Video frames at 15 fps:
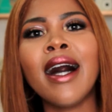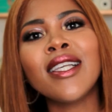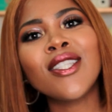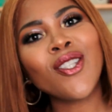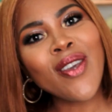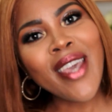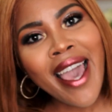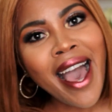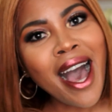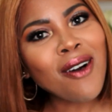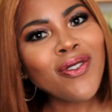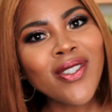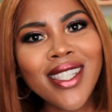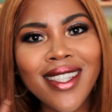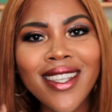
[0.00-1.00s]
So yeah, I
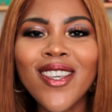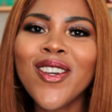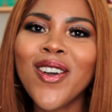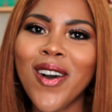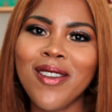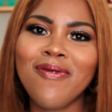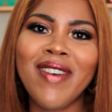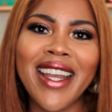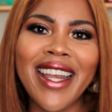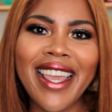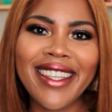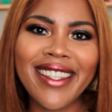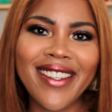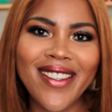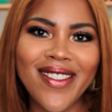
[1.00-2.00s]
will see you on my
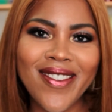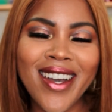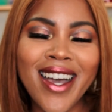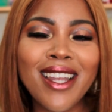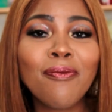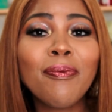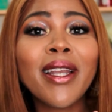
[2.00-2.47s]
next one.